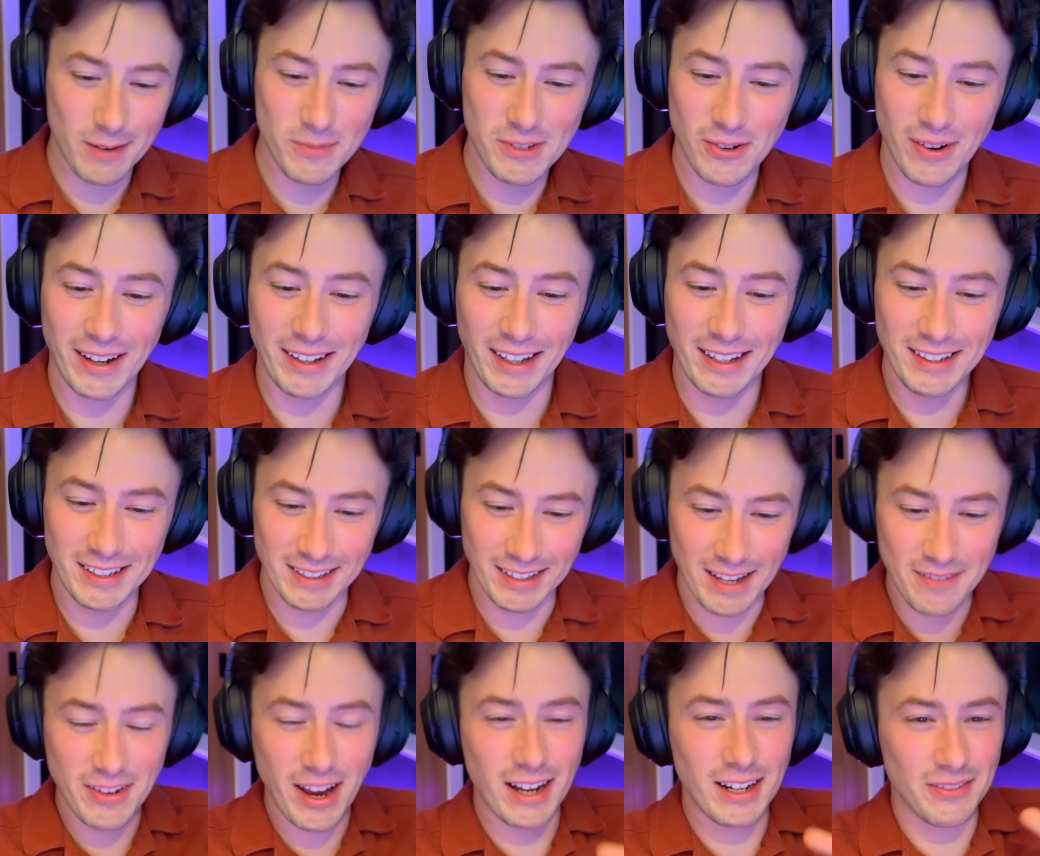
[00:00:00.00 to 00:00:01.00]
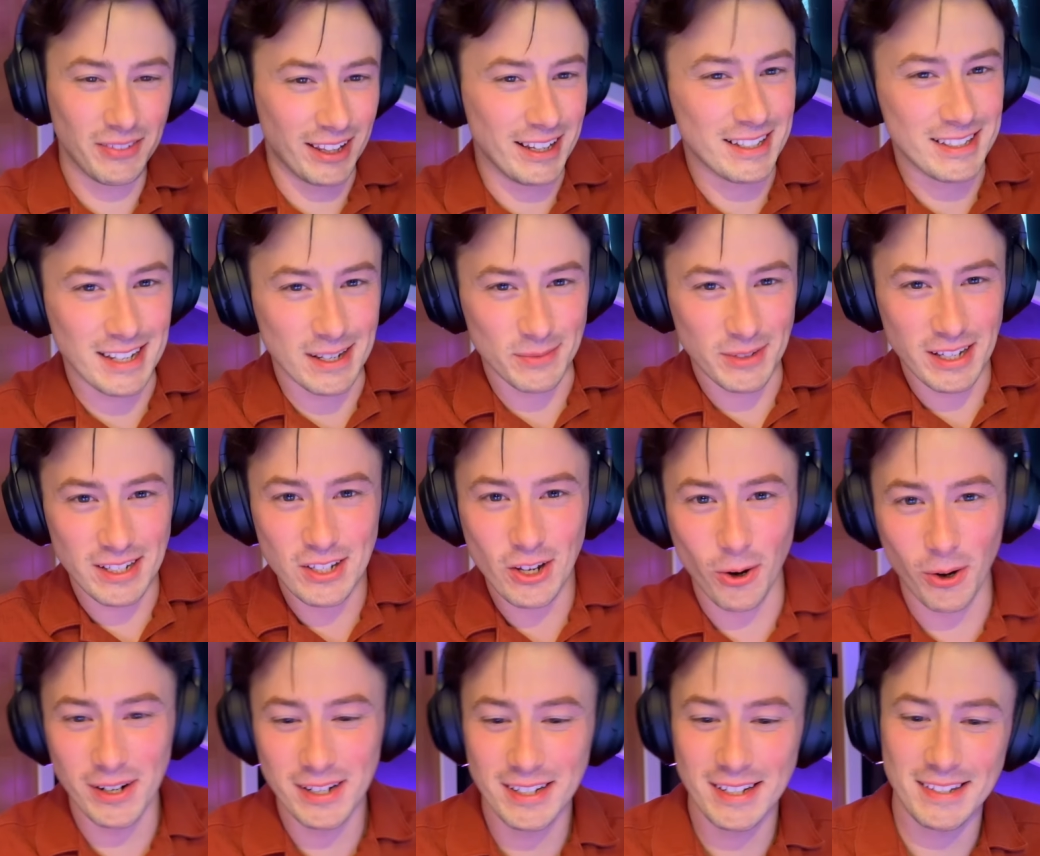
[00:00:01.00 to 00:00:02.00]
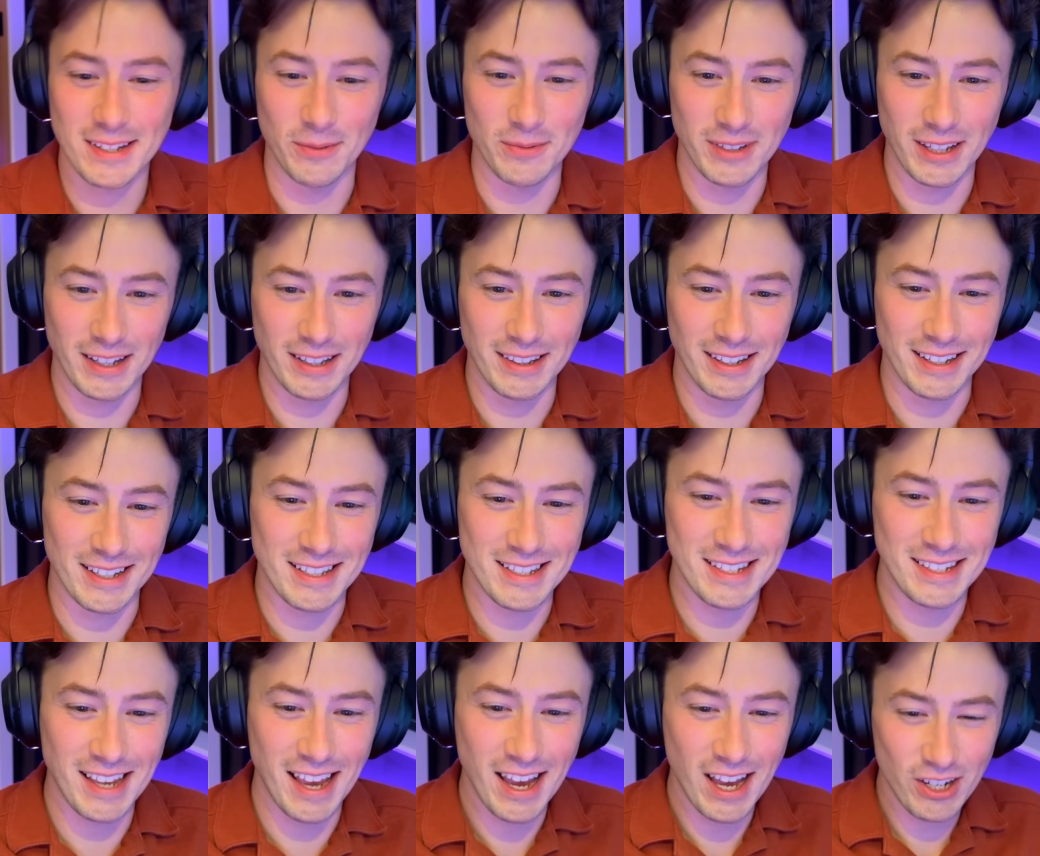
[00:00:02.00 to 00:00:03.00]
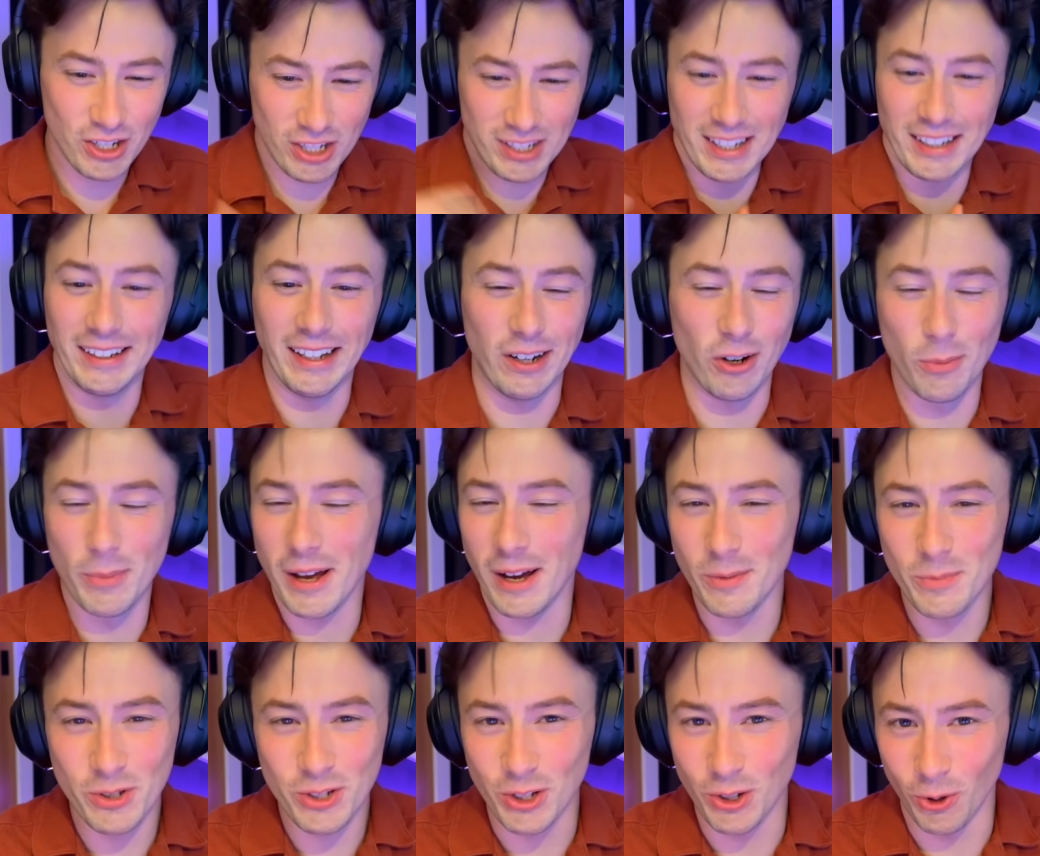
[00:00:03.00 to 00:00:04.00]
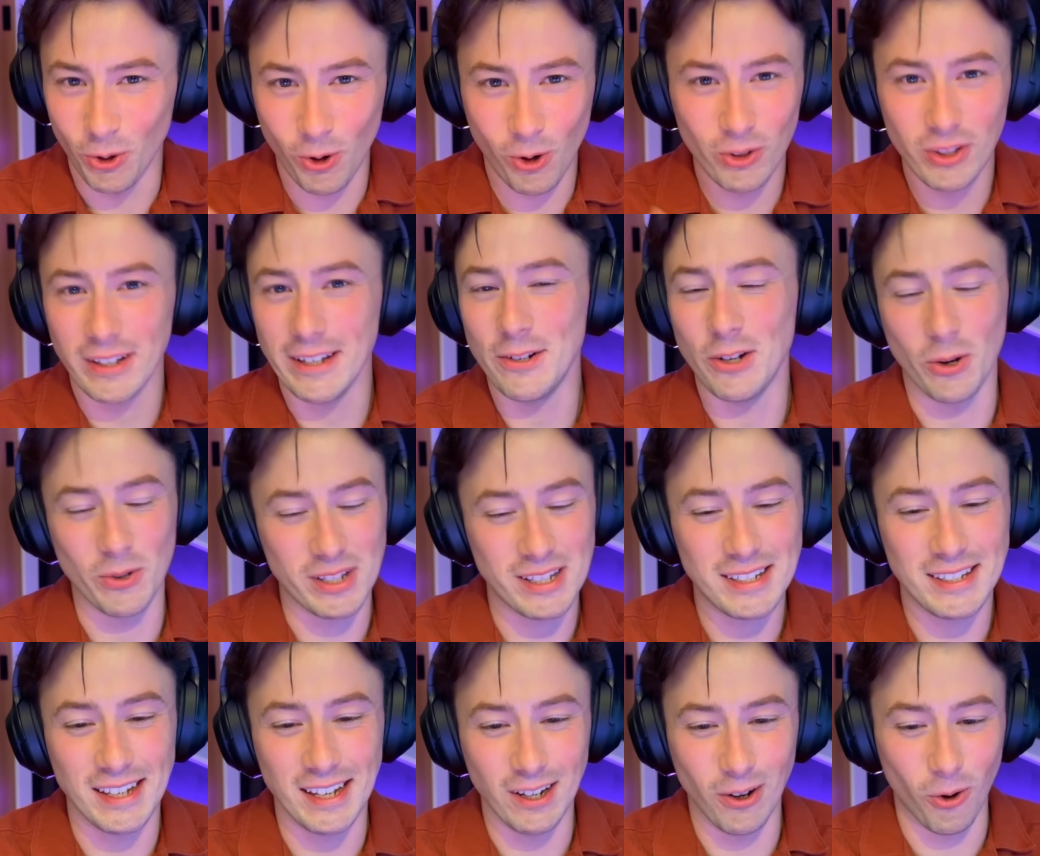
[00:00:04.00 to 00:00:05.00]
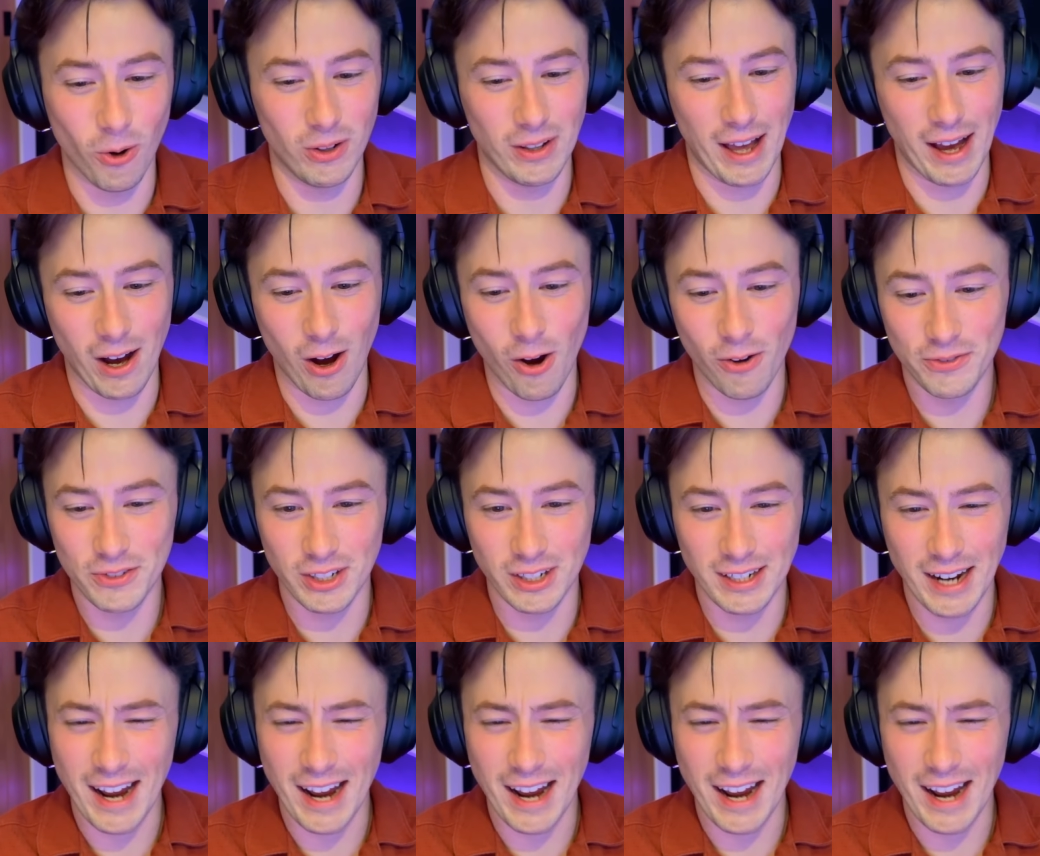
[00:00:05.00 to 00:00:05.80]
So I like that they've kind of like dipped their toe into something that's just a little bit obscure that you don't see all that often.